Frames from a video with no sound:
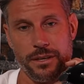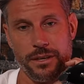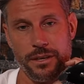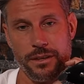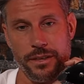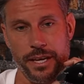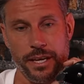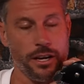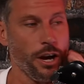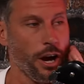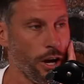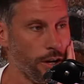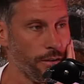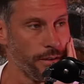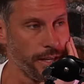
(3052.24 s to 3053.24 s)
then
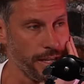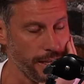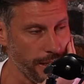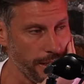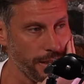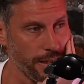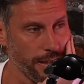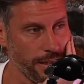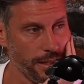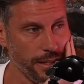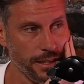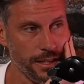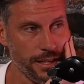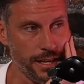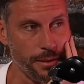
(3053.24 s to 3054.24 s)
COVID hit,
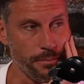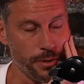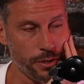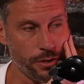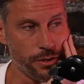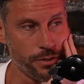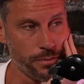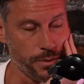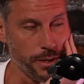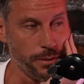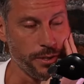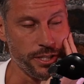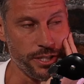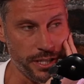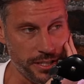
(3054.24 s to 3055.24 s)
and because we were
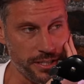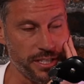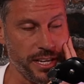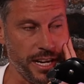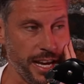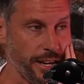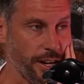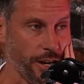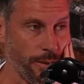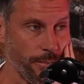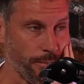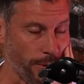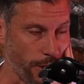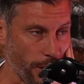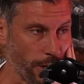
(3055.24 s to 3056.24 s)
just an at-home
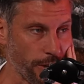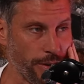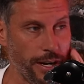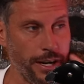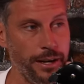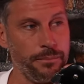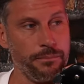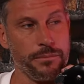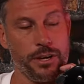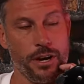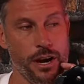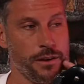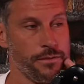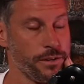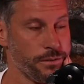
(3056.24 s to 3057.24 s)
program,
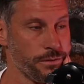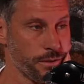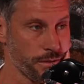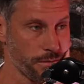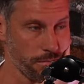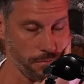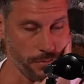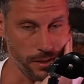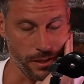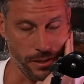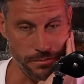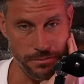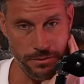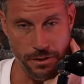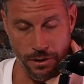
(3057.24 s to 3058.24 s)
COVID was, you know,
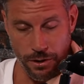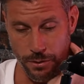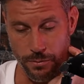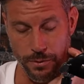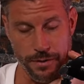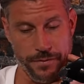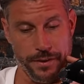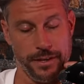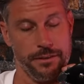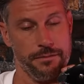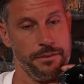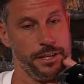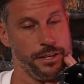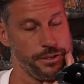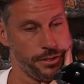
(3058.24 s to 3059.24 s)
horrific
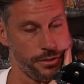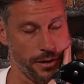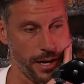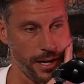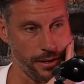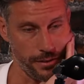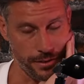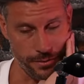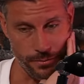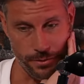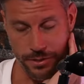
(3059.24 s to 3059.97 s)
in Australia as it was